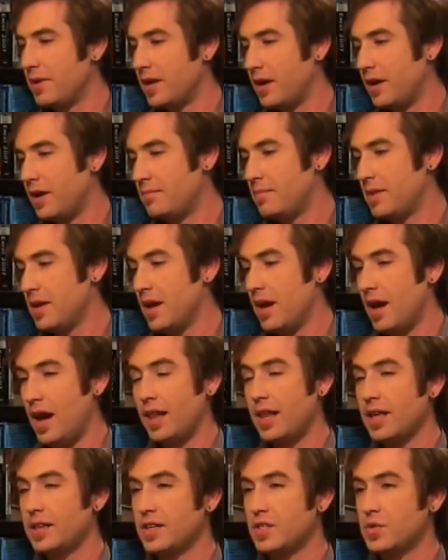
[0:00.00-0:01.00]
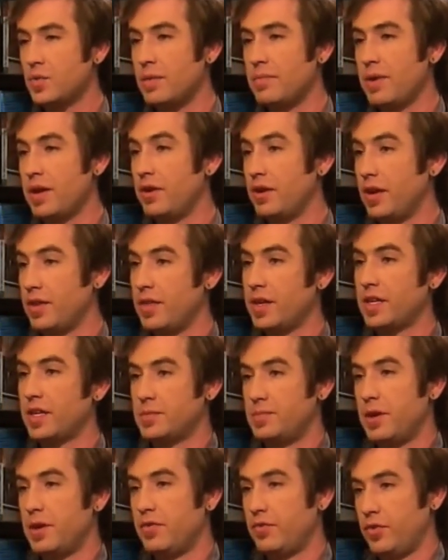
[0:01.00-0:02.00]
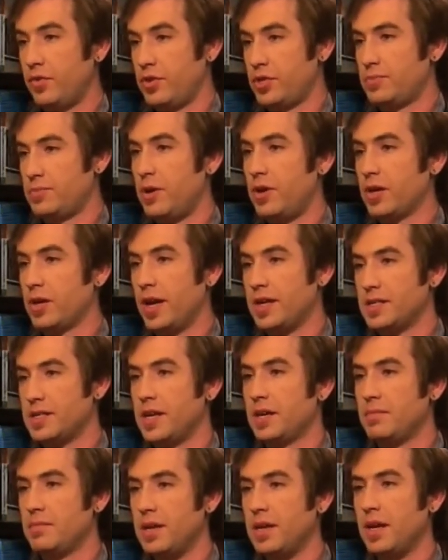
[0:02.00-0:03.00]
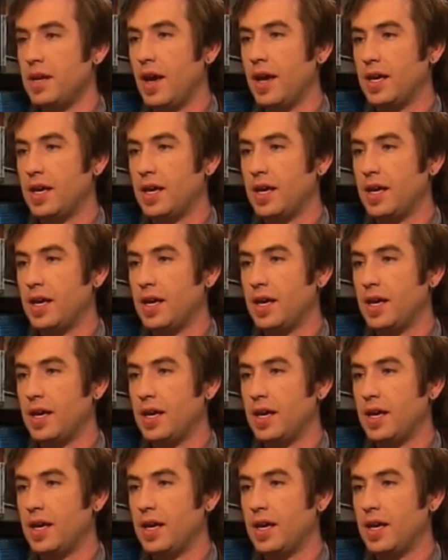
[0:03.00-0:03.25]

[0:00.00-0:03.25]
But I like this way better, and I think it's better for small guys like me.